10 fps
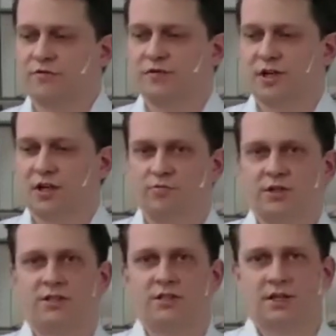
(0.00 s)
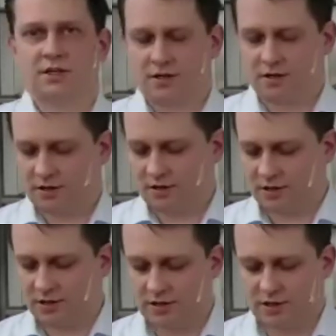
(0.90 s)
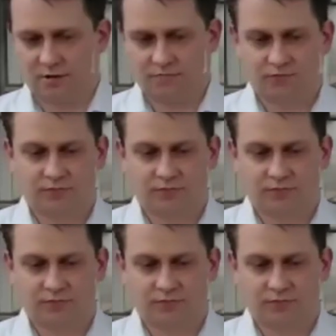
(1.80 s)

of the elements that are in there.